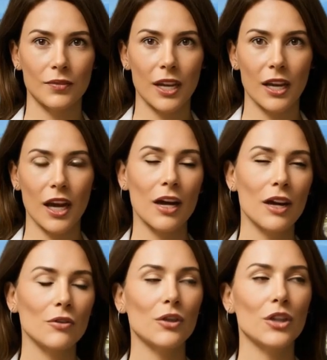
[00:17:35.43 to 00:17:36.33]
This
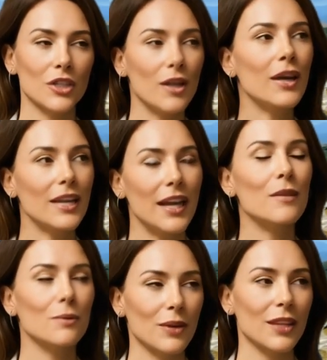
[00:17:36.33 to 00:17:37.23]
emotional shift is what
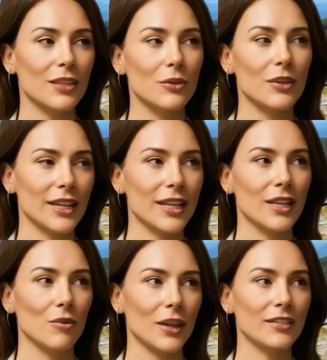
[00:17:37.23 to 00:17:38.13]
allows physical
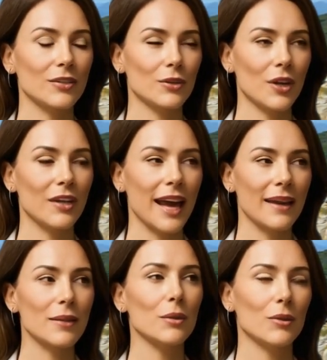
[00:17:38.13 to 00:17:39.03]
techniques to work
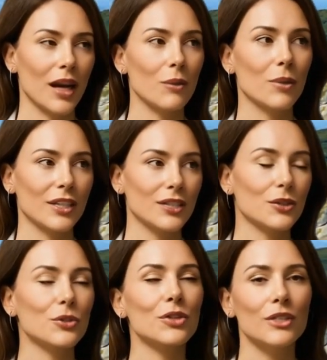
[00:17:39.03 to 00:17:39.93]
better and feel
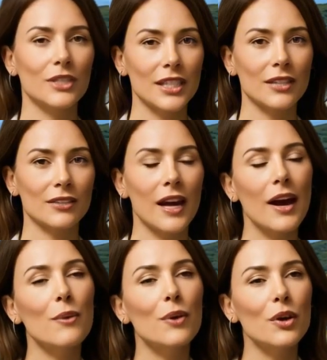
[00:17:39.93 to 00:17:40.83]
more meaningful.
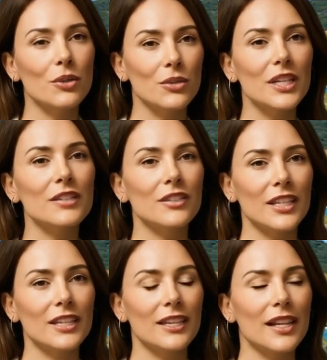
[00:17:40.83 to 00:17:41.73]
It also
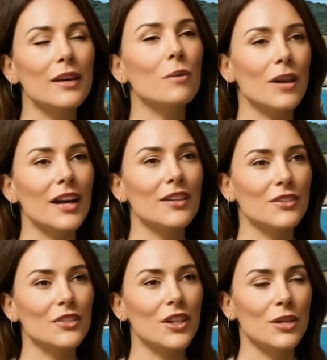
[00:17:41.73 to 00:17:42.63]
reduces anxiety,
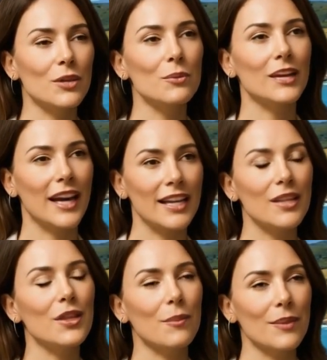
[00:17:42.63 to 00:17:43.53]
boosts
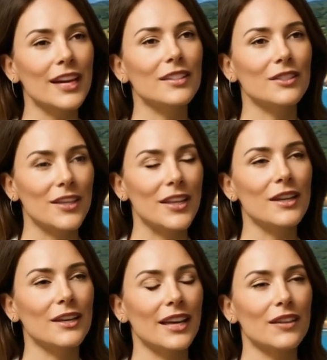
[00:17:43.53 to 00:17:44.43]
testosterone naturally,
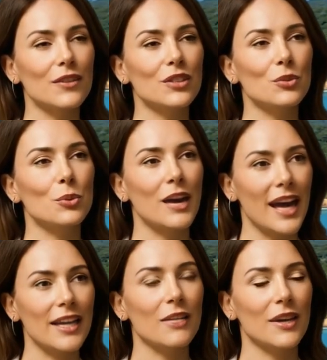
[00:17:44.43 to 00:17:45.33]
and deepens the
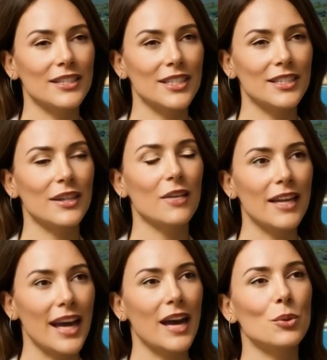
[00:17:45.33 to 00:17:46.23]
pleasure of every touch.